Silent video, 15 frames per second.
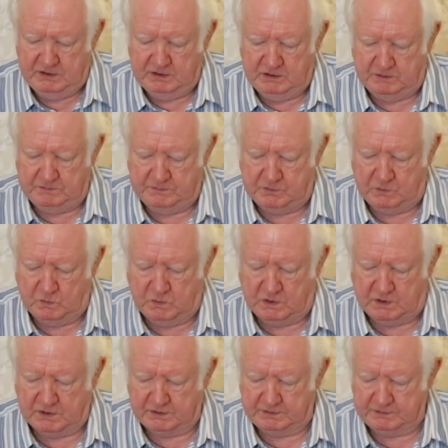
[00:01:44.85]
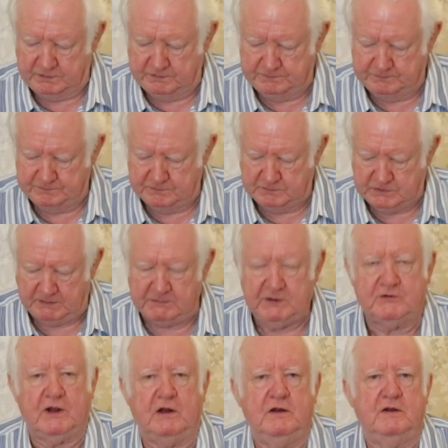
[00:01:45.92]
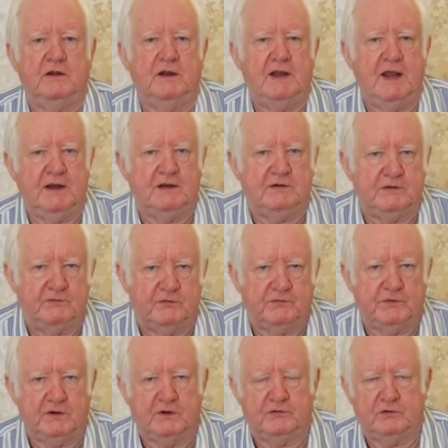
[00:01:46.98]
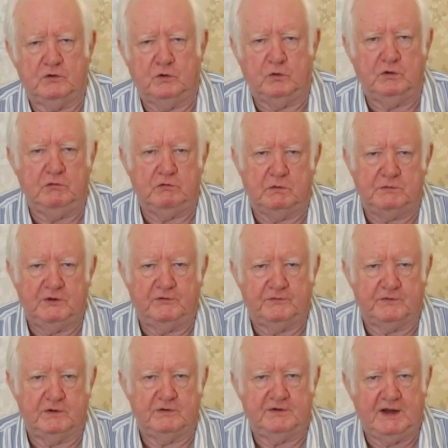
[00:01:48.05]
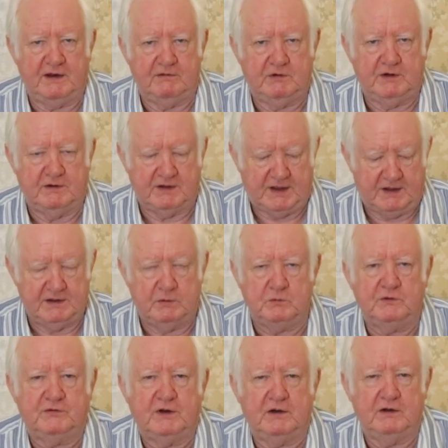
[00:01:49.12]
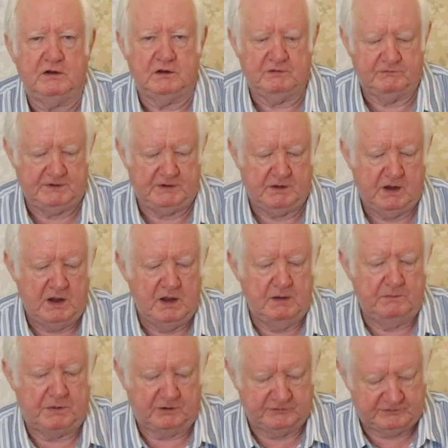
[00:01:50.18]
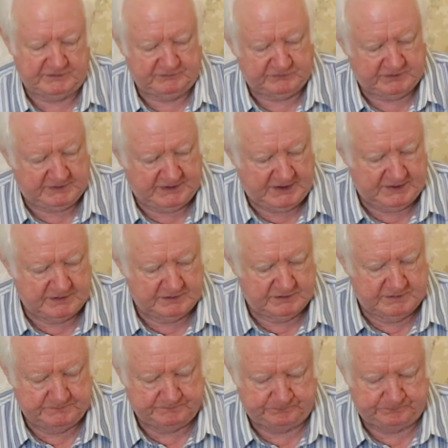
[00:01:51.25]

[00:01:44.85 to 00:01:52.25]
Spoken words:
Number 1. Let me tell you the negatives first. All the rubbish first, get rid of that, then we'll tell you the lovely positives at the end.